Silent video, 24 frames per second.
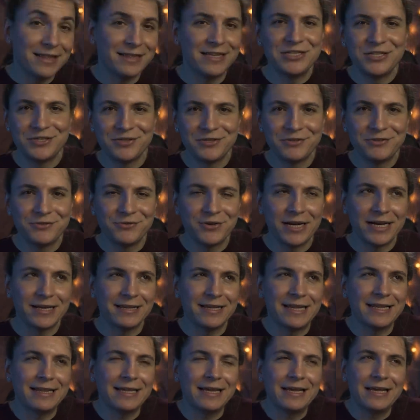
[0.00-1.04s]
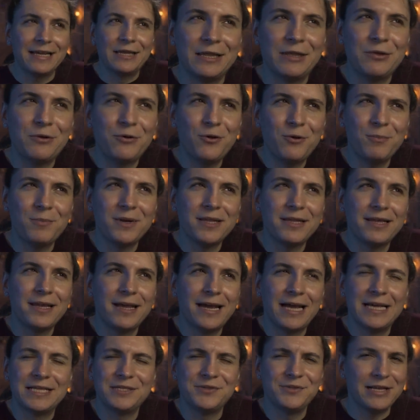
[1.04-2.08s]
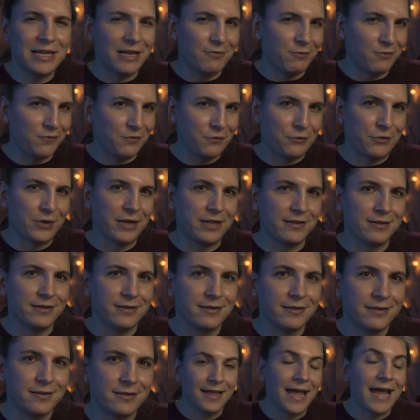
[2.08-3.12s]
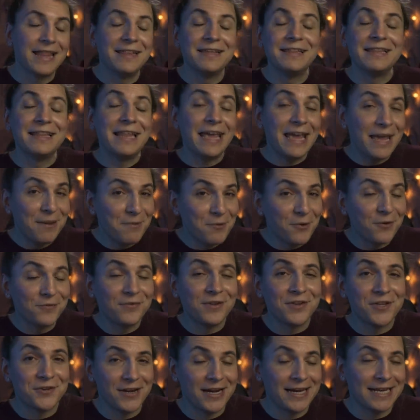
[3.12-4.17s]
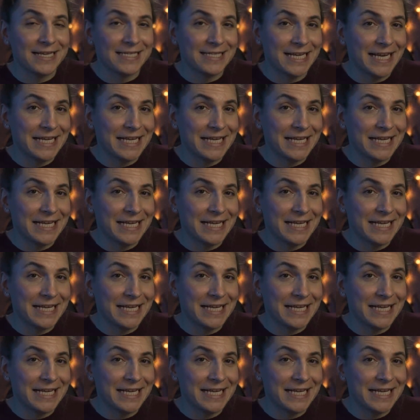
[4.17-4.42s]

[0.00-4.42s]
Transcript: legendary track that nobody has really ever forgotten. And the name of the track is